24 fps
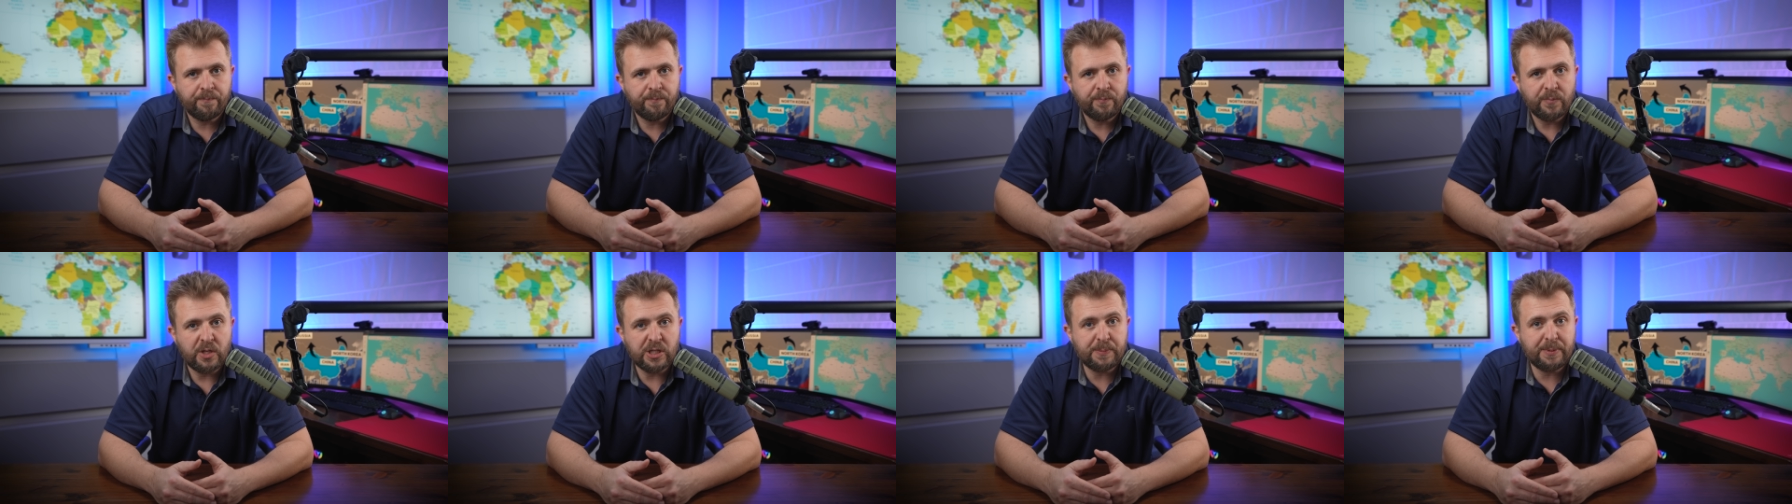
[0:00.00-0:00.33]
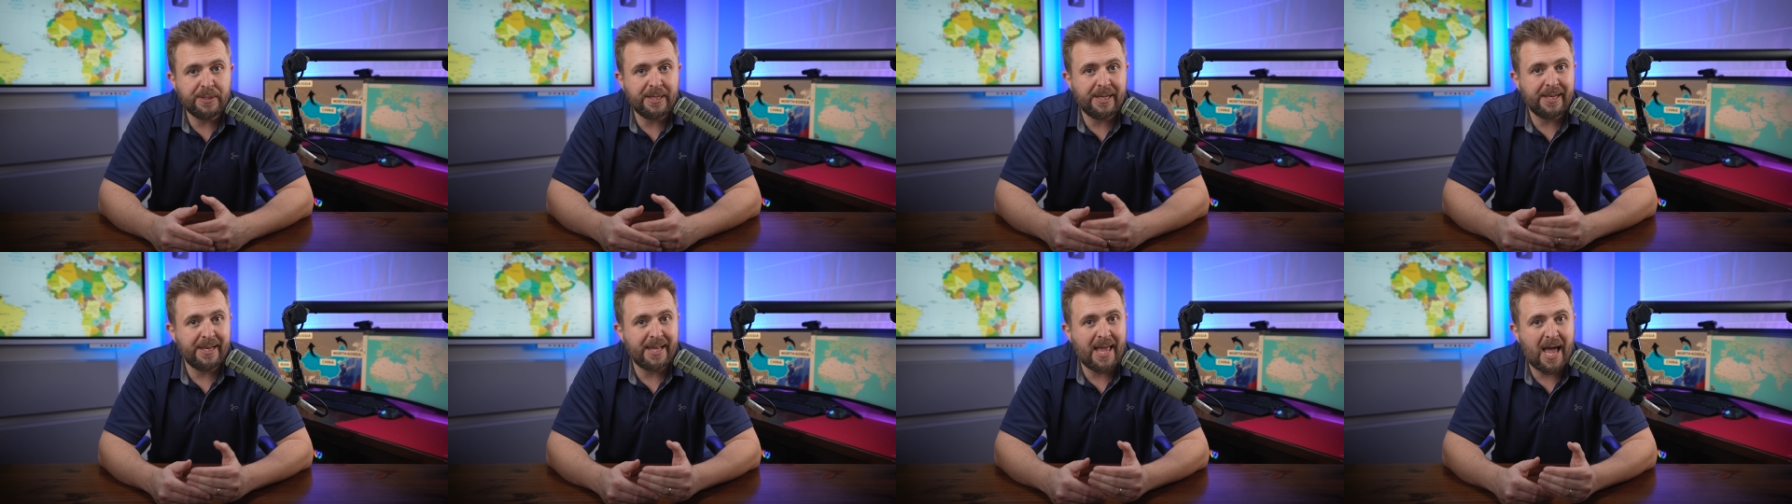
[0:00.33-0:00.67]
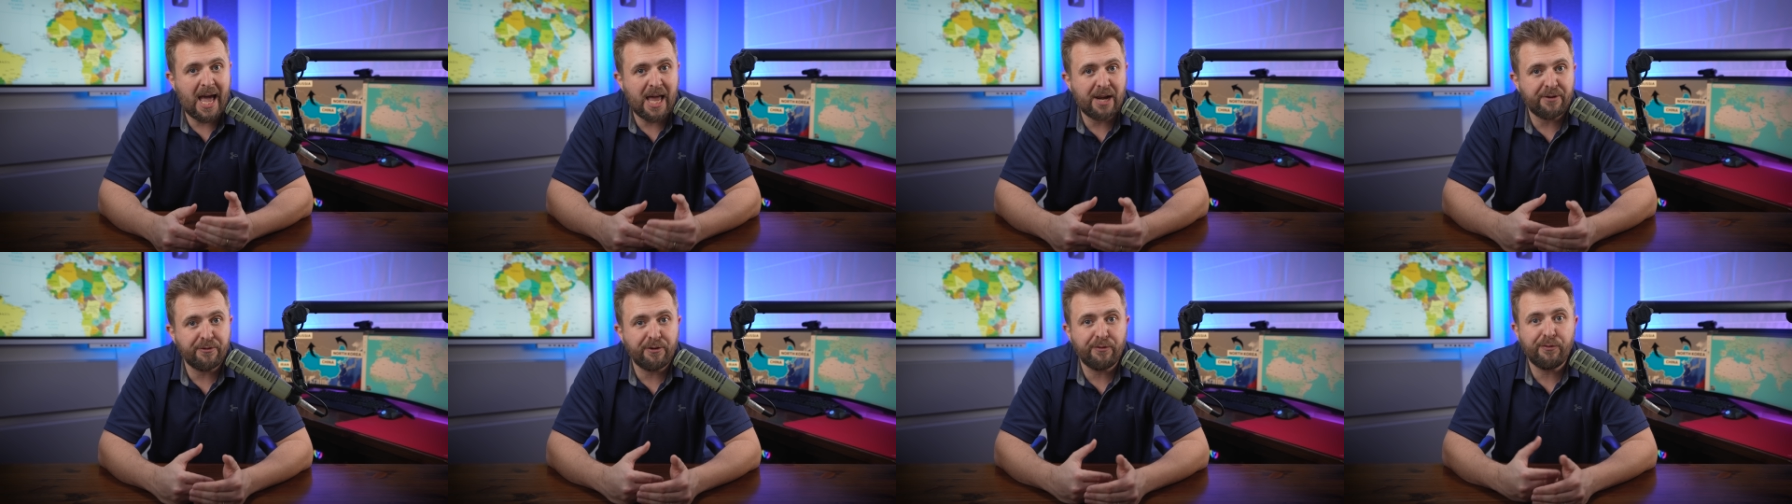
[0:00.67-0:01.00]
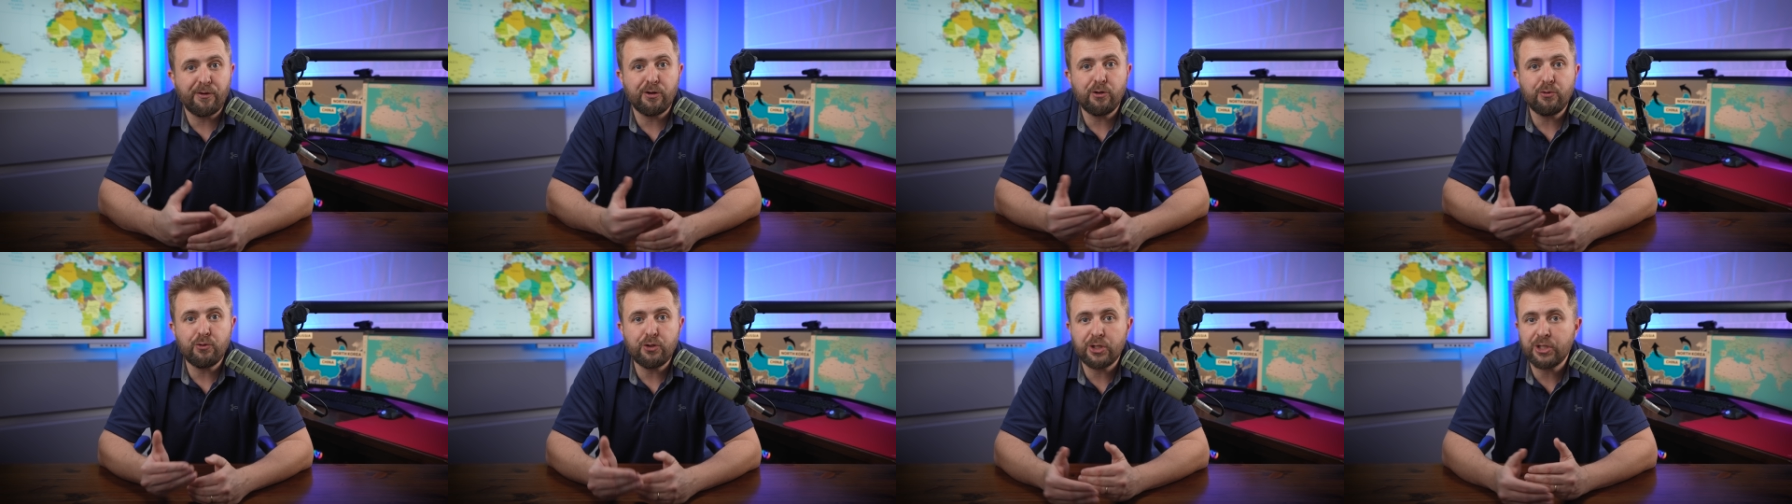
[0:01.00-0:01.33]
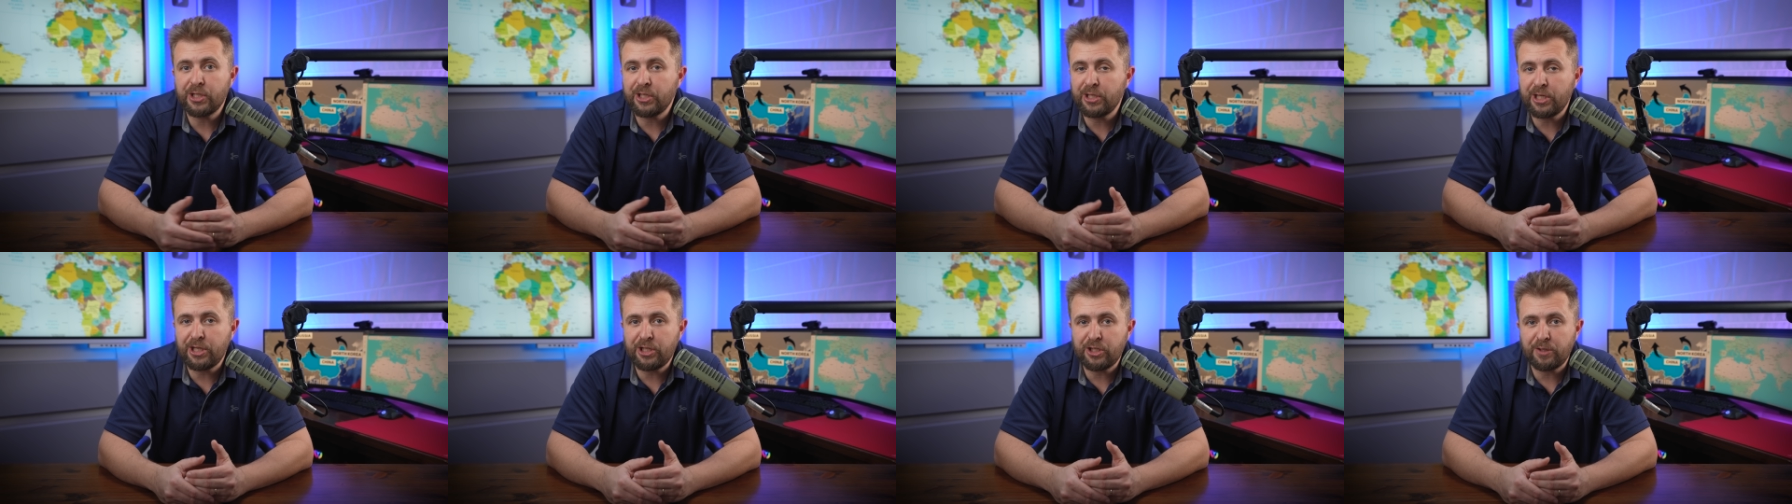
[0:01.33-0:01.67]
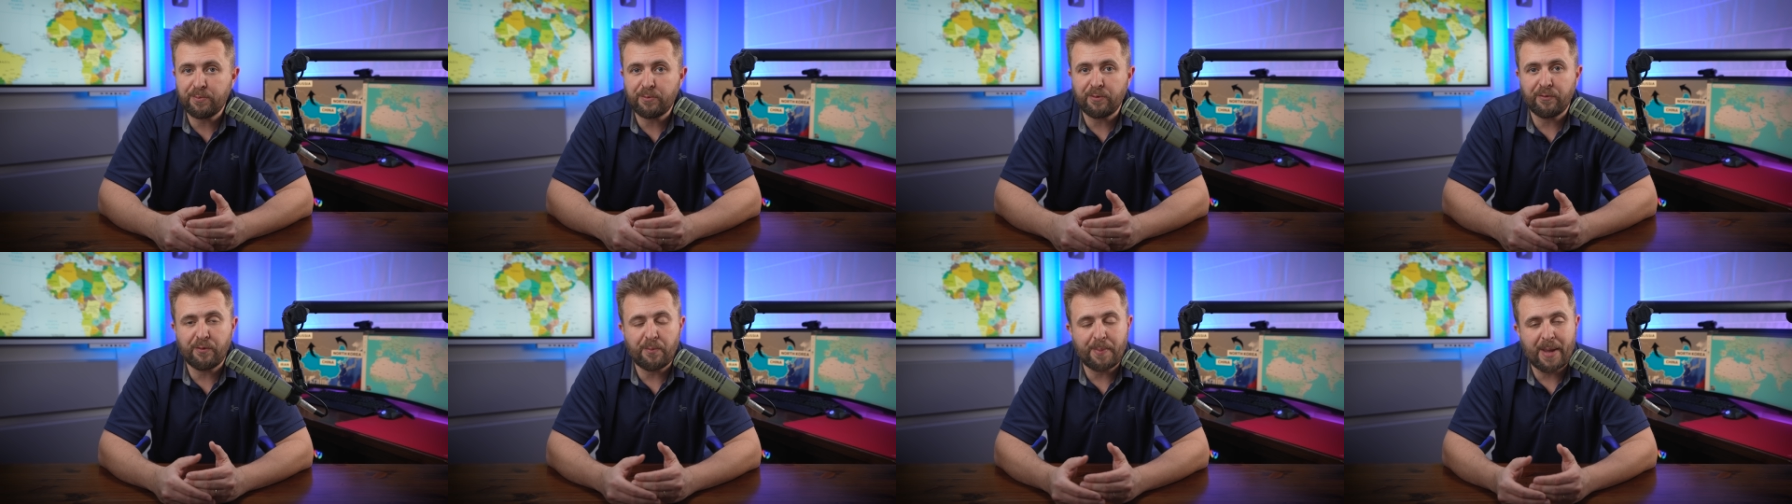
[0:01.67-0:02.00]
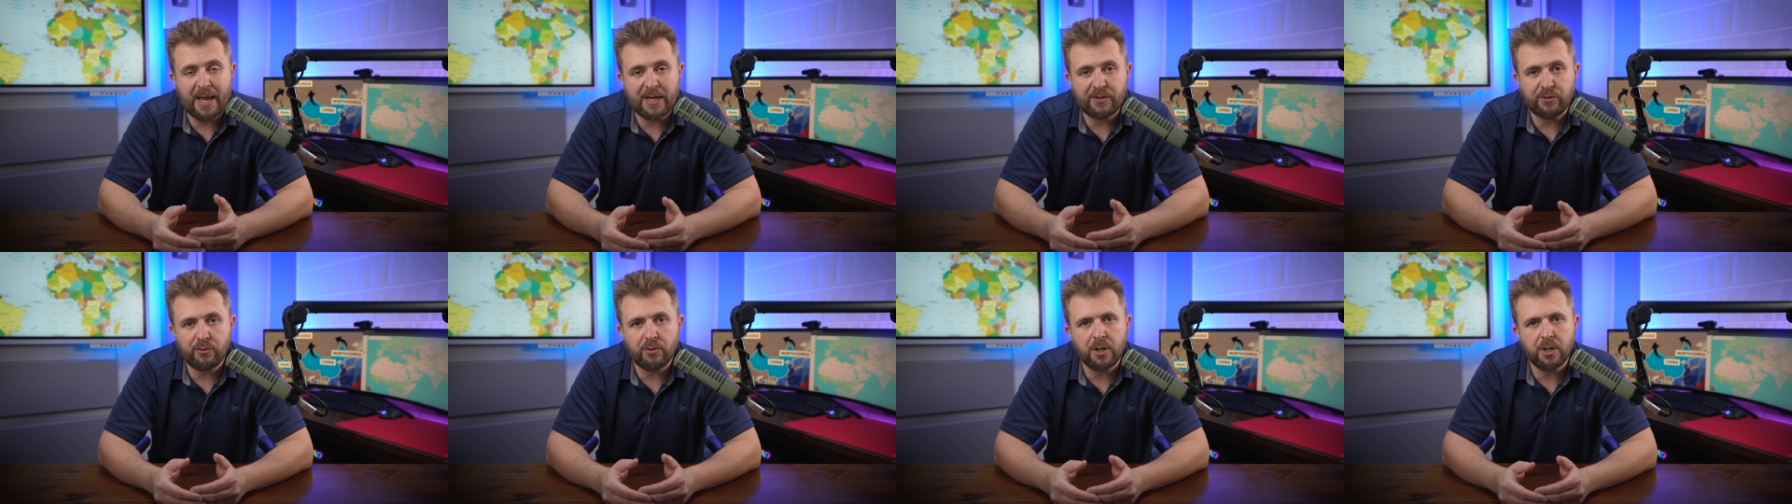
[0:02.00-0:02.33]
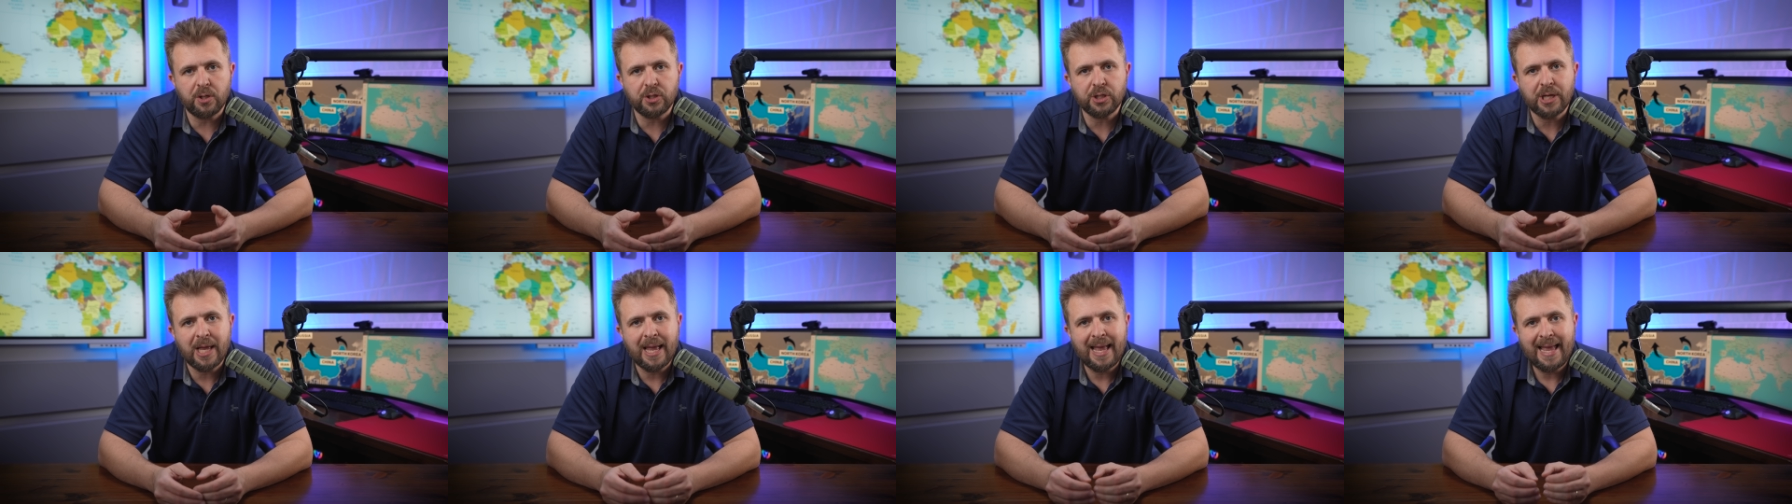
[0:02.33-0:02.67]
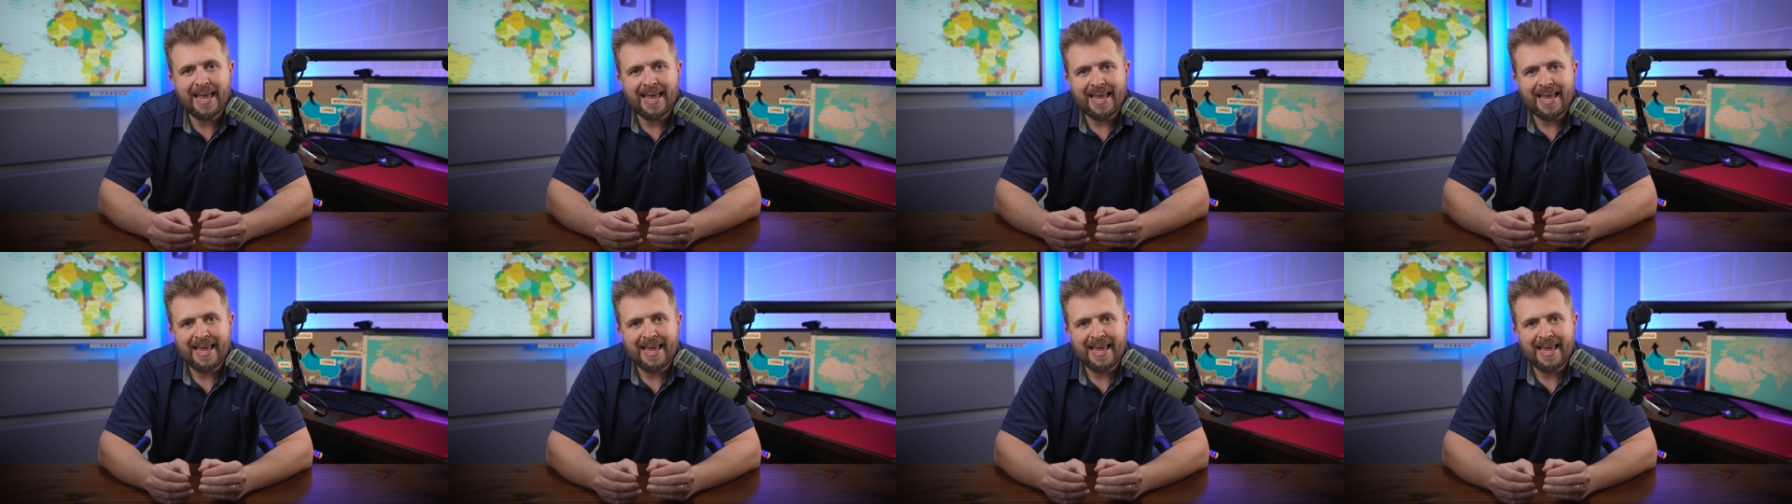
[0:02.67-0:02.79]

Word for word: There's been a lot of revolutions in Egypt over the past few years.